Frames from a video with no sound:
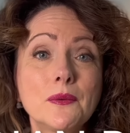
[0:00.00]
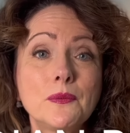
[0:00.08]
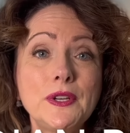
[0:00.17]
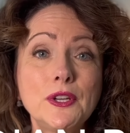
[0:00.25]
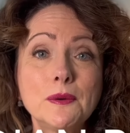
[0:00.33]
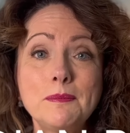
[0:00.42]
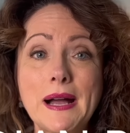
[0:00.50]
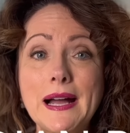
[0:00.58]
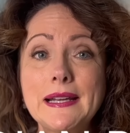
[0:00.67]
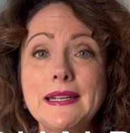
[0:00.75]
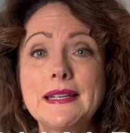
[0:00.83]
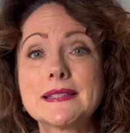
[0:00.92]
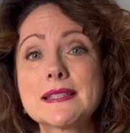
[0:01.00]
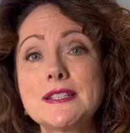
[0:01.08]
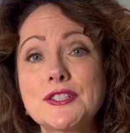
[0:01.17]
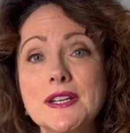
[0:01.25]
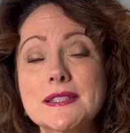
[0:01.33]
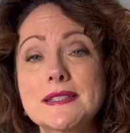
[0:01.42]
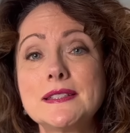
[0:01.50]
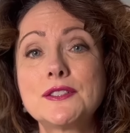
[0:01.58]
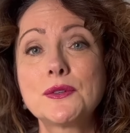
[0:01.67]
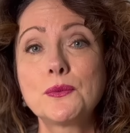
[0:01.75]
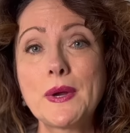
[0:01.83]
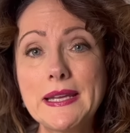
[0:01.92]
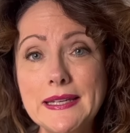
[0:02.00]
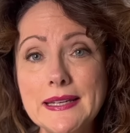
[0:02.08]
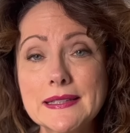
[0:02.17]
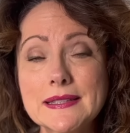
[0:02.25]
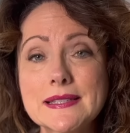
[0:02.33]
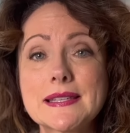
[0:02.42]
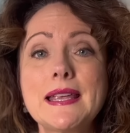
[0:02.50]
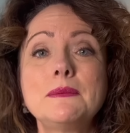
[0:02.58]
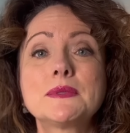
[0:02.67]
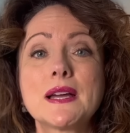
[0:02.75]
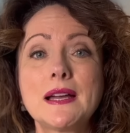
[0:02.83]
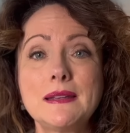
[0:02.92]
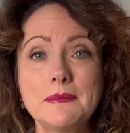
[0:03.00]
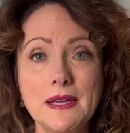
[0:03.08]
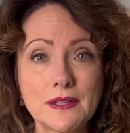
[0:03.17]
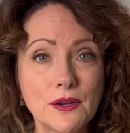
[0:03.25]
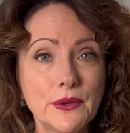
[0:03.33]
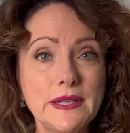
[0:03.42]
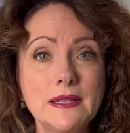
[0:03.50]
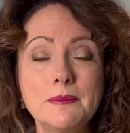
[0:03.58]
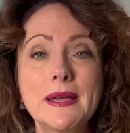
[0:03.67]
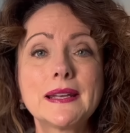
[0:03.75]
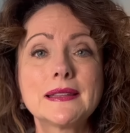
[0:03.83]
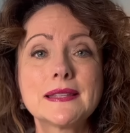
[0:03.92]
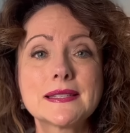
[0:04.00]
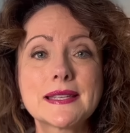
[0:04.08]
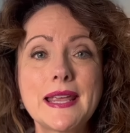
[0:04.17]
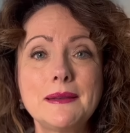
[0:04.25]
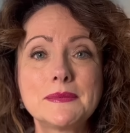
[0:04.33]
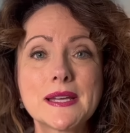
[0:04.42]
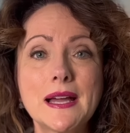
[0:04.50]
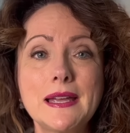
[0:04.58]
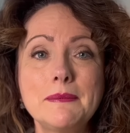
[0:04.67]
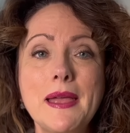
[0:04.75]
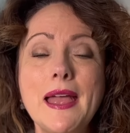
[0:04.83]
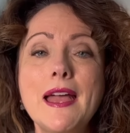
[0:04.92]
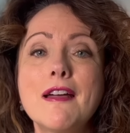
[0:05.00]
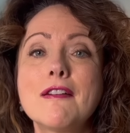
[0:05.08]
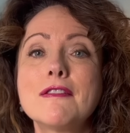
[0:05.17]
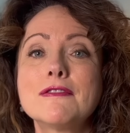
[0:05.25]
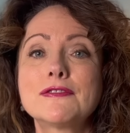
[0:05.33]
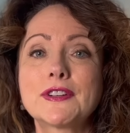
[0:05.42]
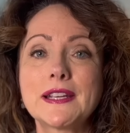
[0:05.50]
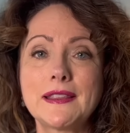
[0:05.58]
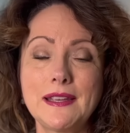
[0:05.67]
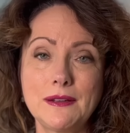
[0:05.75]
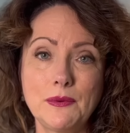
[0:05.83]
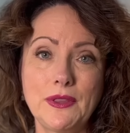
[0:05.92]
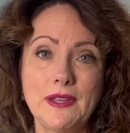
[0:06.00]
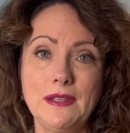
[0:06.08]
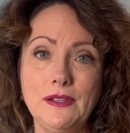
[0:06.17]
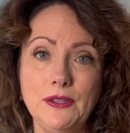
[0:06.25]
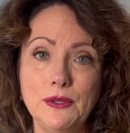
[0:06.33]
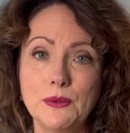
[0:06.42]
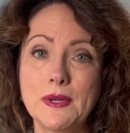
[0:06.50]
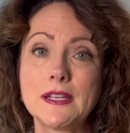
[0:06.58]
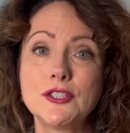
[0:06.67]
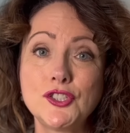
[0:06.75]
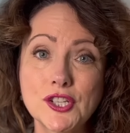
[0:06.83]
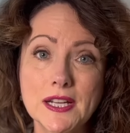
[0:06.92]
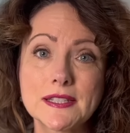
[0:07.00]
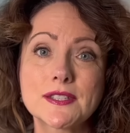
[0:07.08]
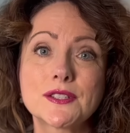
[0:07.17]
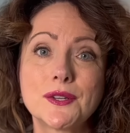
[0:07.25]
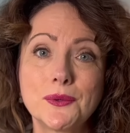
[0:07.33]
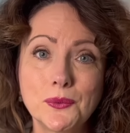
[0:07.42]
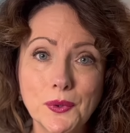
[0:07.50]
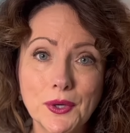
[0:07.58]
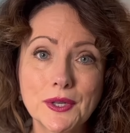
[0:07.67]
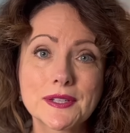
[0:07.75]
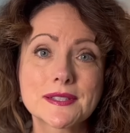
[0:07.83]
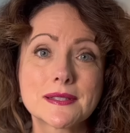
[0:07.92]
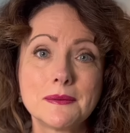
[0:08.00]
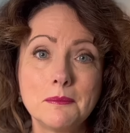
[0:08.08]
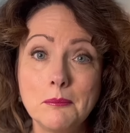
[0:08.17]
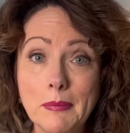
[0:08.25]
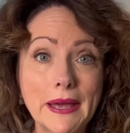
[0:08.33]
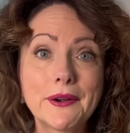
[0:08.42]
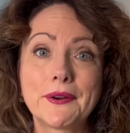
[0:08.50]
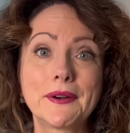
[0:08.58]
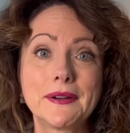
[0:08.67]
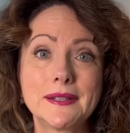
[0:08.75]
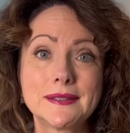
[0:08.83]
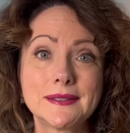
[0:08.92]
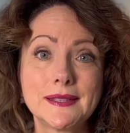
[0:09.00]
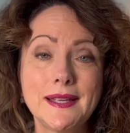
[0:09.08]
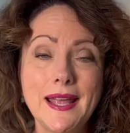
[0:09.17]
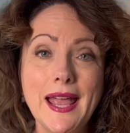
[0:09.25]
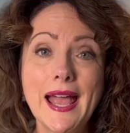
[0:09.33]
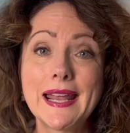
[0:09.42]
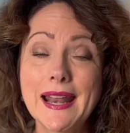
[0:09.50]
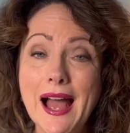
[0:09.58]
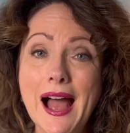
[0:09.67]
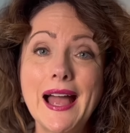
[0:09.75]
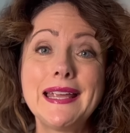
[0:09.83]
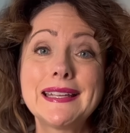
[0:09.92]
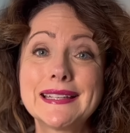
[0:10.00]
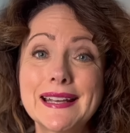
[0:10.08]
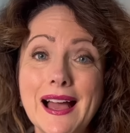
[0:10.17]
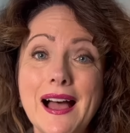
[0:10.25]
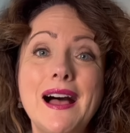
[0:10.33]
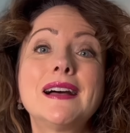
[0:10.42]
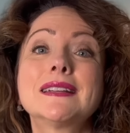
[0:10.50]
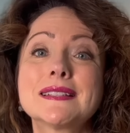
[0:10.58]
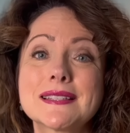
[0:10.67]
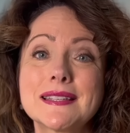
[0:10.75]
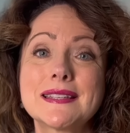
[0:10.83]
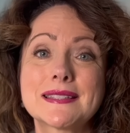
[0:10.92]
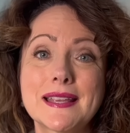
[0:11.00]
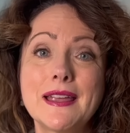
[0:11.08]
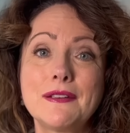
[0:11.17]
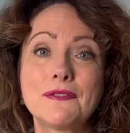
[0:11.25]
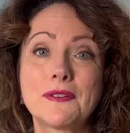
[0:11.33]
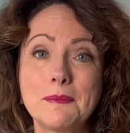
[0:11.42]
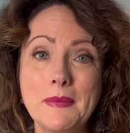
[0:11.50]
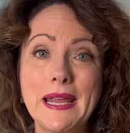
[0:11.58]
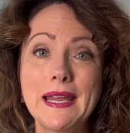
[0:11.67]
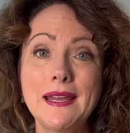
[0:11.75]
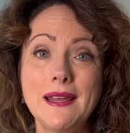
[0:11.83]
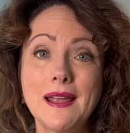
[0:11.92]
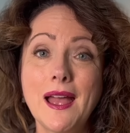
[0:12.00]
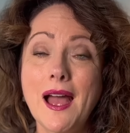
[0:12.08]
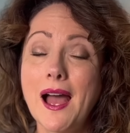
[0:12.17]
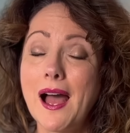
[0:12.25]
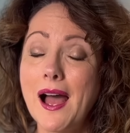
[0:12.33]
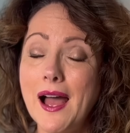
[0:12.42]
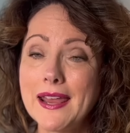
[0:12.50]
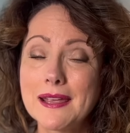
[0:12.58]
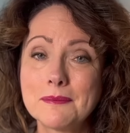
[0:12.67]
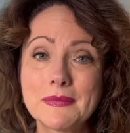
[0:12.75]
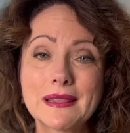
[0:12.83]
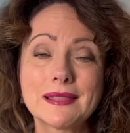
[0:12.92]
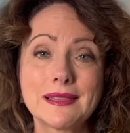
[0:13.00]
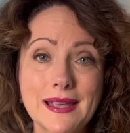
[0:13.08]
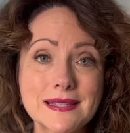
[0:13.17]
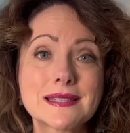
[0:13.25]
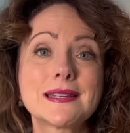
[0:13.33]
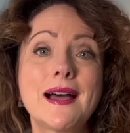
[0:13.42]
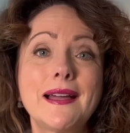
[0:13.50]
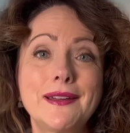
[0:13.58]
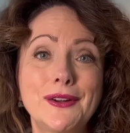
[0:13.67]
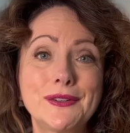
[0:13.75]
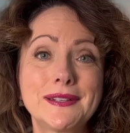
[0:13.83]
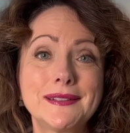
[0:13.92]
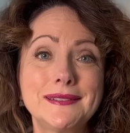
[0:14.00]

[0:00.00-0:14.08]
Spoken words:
When your body gets adjusted to waking at the same time and going to bed at the same time, everything within you just works better. And I can honestly say for me, I am less tired